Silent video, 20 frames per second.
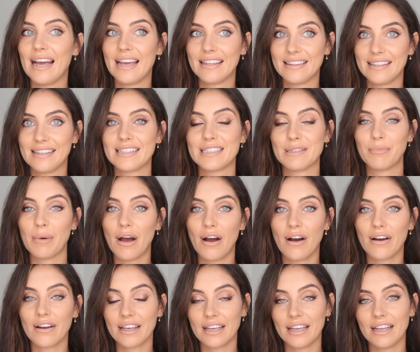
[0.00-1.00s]
I think it's a
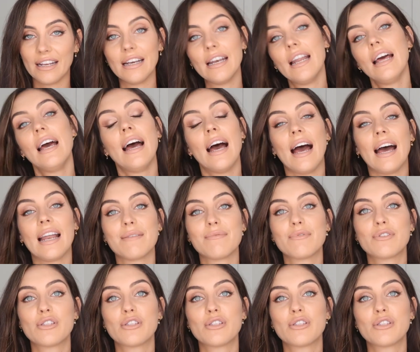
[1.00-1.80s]
bargain, and I'm